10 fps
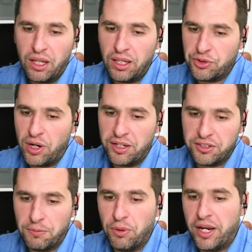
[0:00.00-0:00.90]

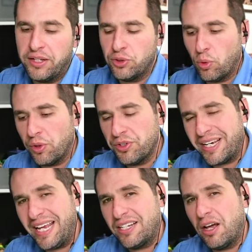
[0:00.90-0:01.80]
Electronics and appliance stores,
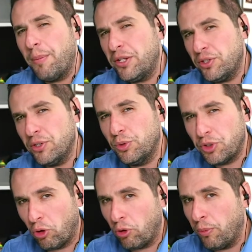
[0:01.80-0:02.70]
again, coming to
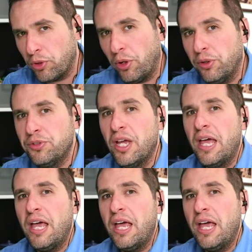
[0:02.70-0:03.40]
durable goods.